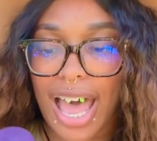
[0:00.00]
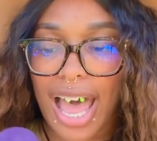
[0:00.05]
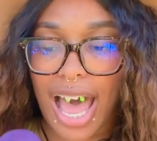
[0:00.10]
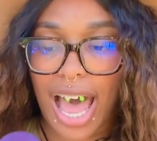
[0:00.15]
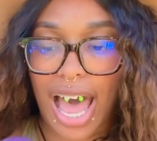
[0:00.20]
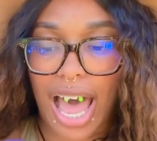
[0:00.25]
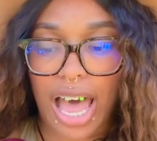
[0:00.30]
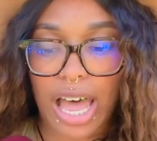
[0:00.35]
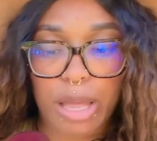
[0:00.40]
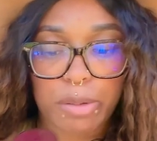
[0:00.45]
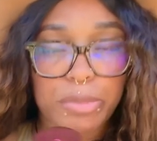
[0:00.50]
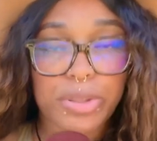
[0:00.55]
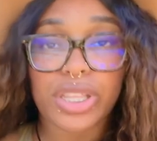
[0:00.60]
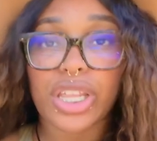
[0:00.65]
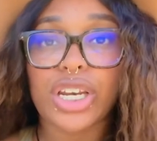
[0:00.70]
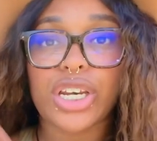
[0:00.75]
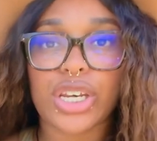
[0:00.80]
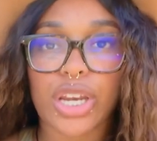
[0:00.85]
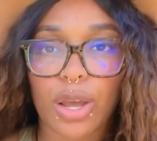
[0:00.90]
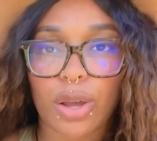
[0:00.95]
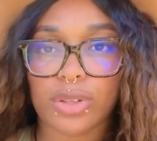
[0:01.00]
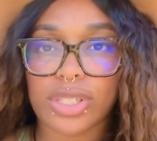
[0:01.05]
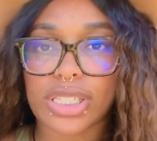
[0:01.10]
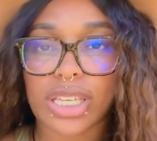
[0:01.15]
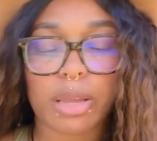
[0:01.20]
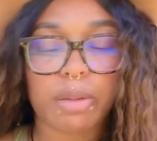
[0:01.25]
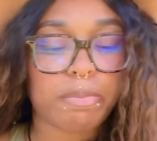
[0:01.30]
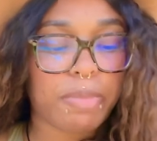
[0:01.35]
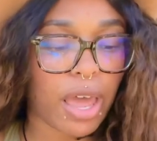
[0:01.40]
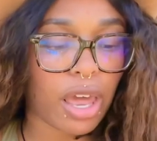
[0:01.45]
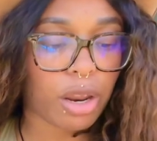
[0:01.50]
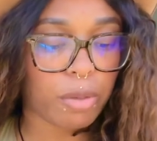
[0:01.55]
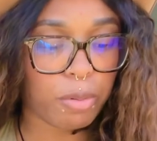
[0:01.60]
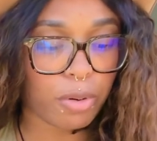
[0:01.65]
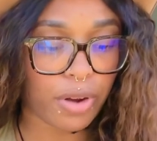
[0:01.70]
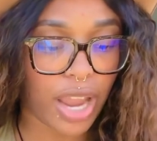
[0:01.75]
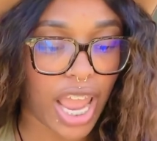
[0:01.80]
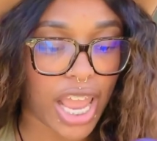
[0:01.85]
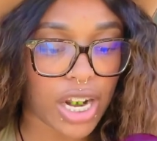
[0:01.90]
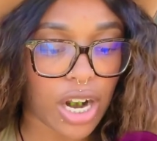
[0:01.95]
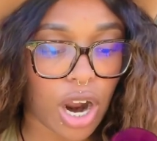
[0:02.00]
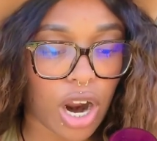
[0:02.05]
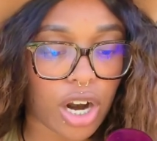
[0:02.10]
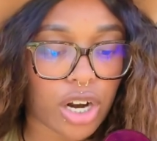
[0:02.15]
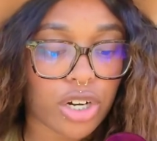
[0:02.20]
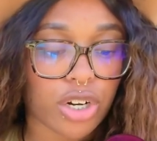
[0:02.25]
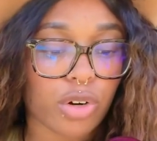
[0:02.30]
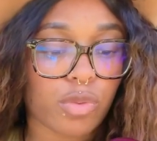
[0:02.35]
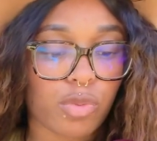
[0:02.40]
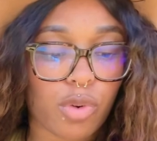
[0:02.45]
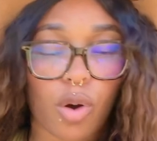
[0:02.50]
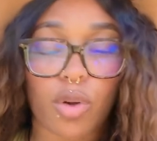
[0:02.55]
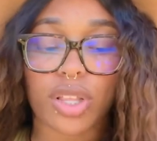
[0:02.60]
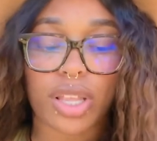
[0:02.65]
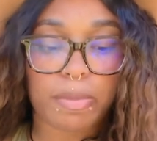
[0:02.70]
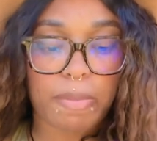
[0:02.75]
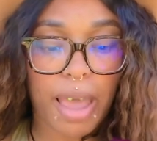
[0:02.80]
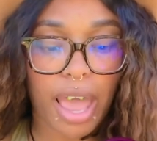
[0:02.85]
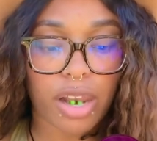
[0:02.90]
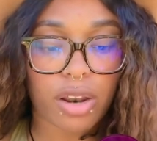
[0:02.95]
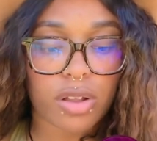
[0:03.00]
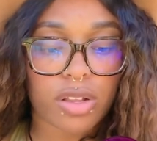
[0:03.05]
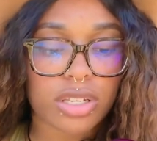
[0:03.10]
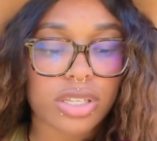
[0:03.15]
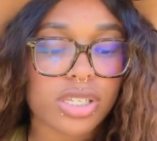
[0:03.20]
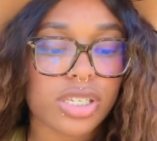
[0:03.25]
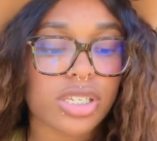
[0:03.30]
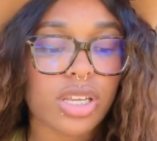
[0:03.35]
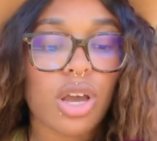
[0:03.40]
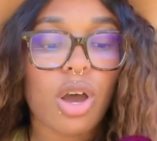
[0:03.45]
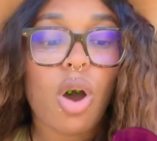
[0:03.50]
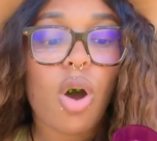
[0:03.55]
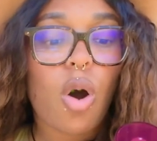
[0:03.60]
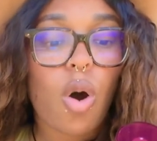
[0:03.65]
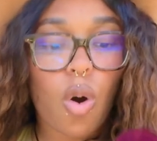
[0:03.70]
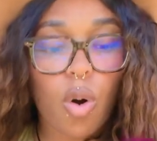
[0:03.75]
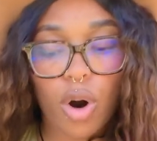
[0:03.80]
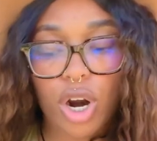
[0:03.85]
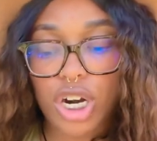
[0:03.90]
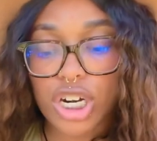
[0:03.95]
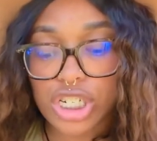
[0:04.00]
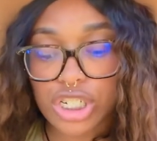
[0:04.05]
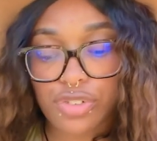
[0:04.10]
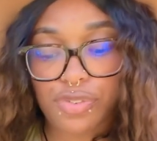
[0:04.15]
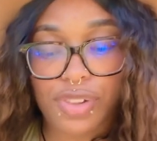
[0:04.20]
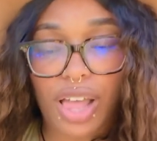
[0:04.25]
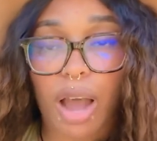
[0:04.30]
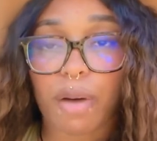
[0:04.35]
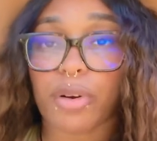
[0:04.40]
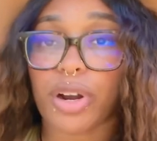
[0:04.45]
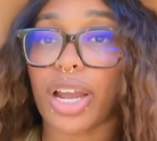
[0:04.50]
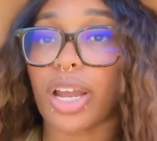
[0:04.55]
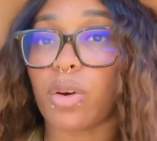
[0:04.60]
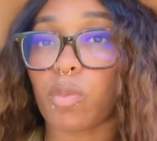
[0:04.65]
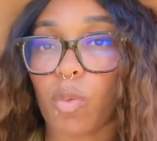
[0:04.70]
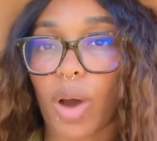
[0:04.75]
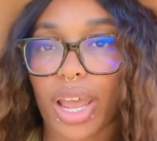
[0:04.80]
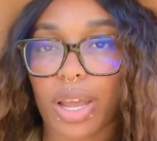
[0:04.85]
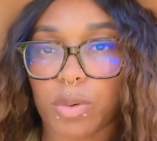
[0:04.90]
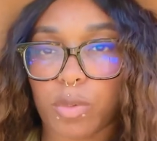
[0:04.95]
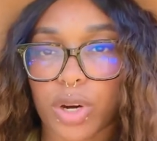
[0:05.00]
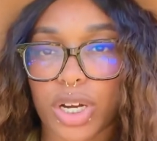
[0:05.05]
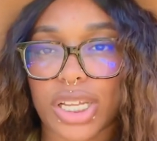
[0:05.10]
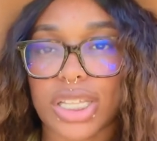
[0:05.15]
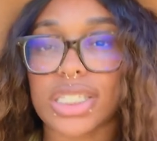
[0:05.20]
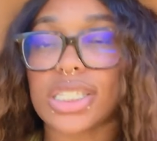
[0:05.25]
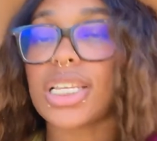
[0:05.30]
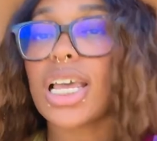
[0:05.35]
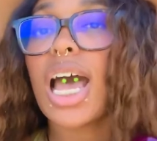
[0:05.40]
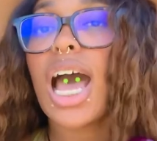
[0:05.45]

The notes in Petal Parade are neroli petals, orange flower, and white woods.